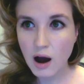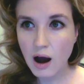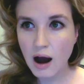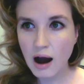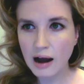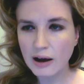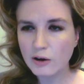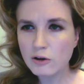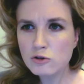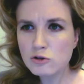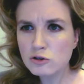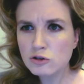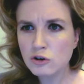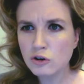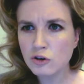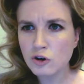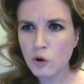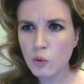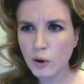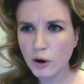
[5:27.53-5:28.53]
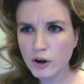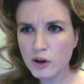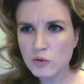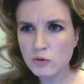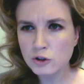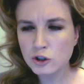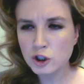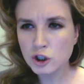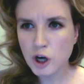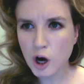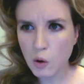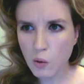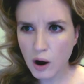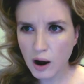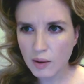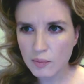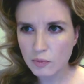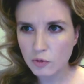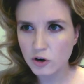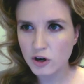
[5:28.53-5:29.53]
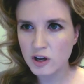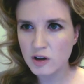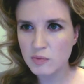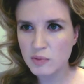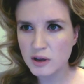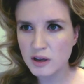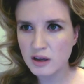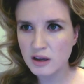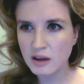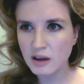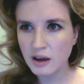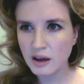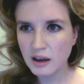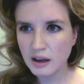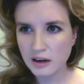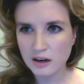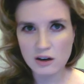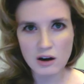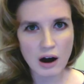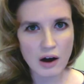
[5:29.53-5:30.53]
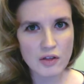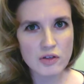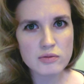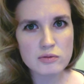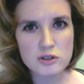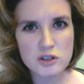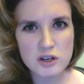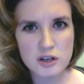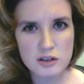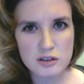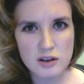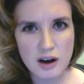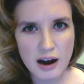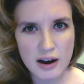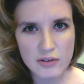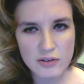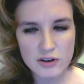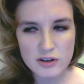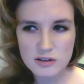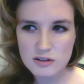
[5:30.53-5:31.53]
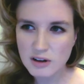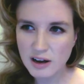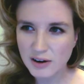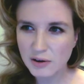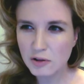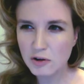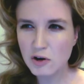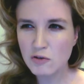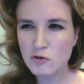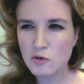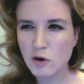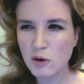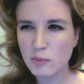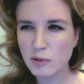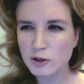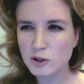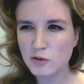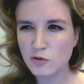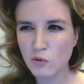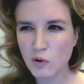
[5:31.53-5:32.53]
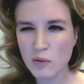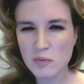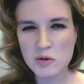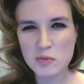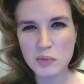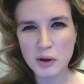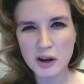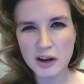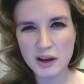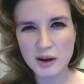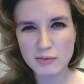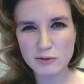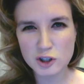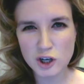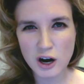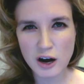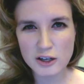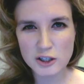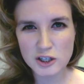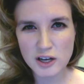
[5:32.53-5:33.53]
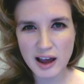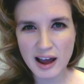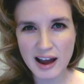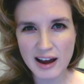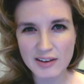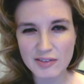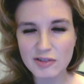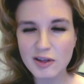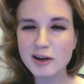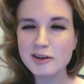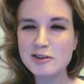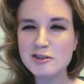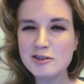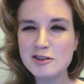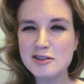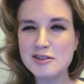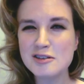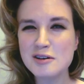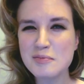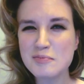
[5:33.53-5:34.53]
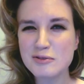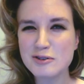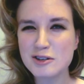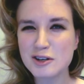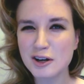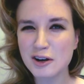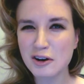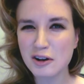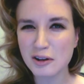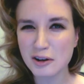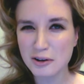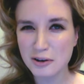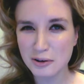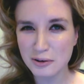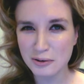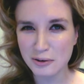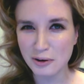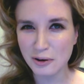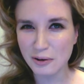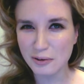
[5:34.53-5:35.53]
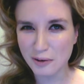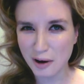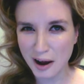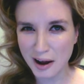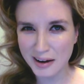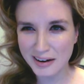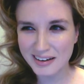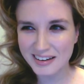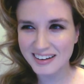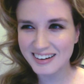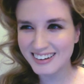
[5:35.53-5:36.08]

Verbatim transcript: I also don't know where he would show up. Would he be in Gotham City Sirens? I don't know if you want a bunch of women beating up Josh Gad. That doesn't seem particularly cool, right?